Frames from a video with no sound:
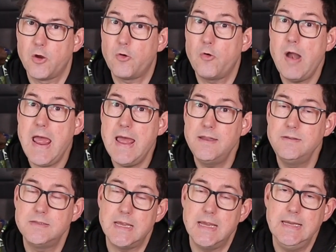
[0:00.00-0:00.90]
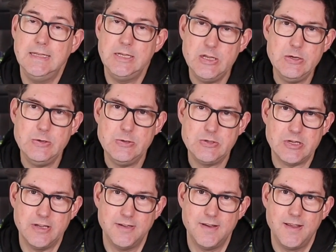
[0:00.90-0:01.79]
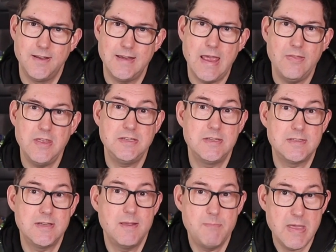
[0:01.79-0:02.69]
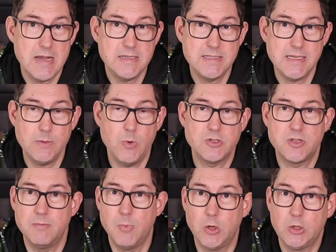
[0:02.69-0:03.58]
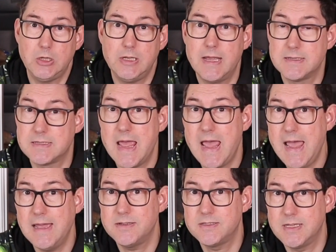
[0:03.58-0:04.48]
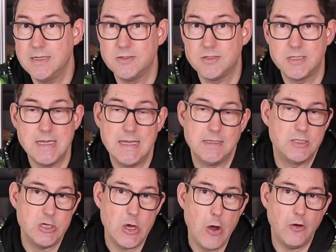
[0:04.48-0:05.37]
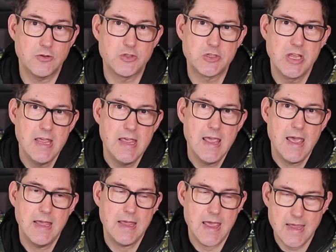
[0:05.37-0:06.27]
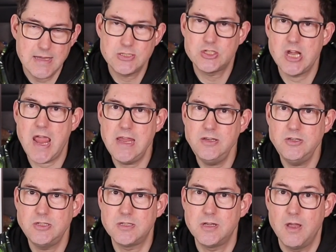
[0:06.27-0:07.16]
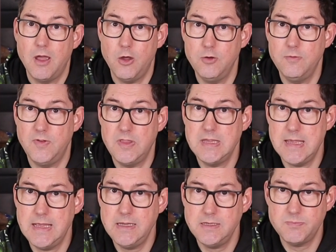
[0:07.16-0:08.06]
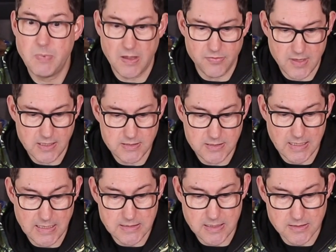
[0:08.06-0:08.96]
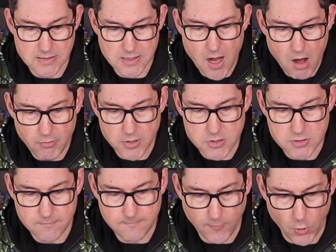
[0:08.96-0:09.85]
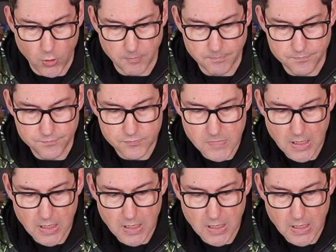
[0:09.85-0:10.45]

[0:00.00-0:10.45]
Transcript: Grand Illusion. Now this is an ability which the model has had since year dot. It has changed over the years, but this is its current form.